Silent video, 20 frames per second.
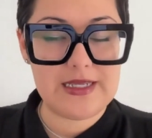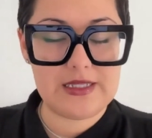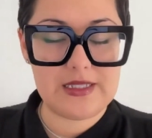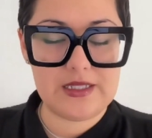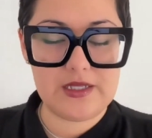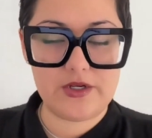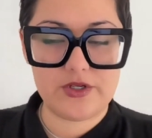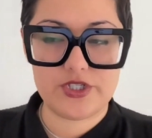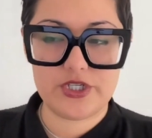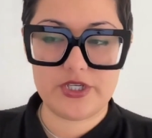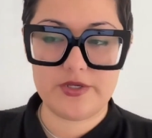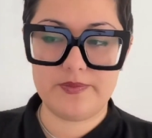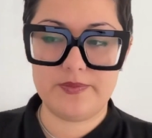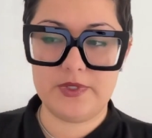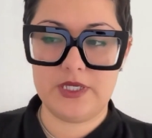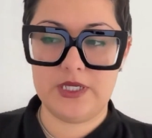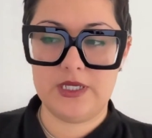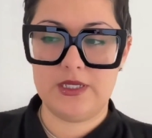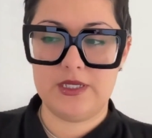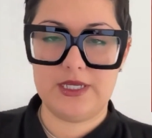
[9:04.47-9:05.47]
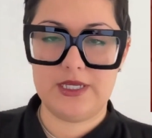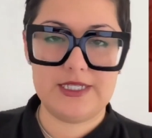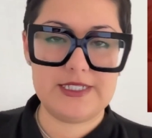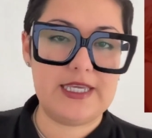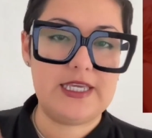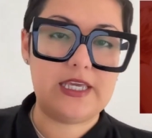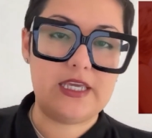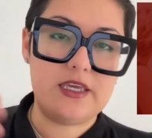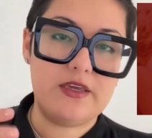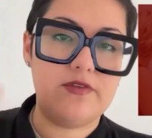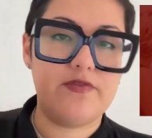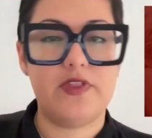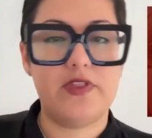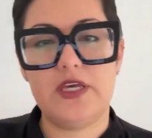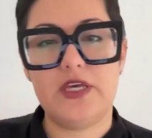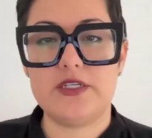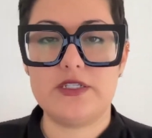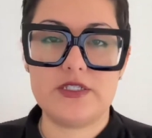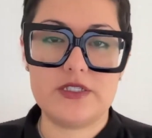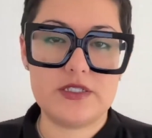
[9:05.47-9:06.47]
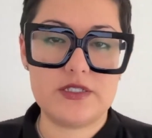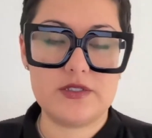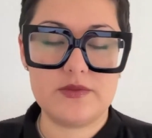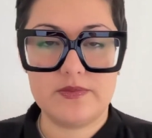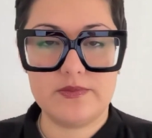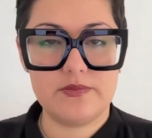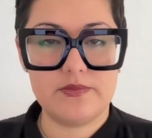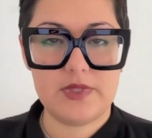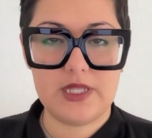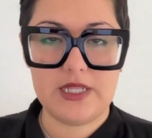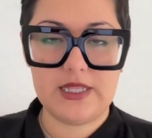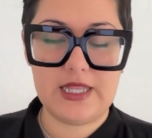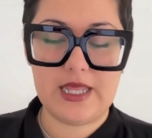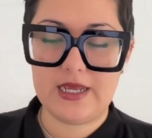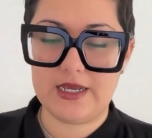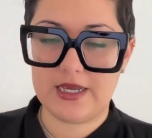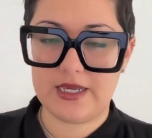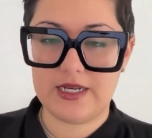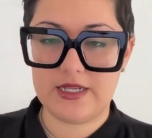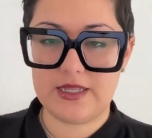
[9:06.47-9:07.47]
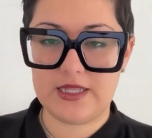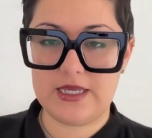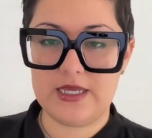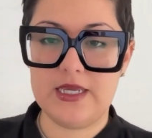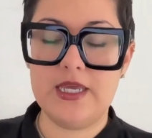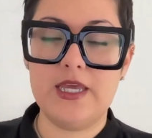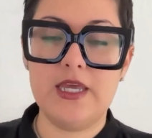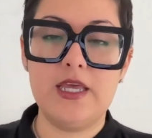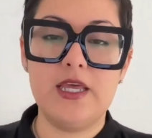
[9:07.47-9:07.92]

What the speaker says: and leadership. It's like if this, then that kind of thing.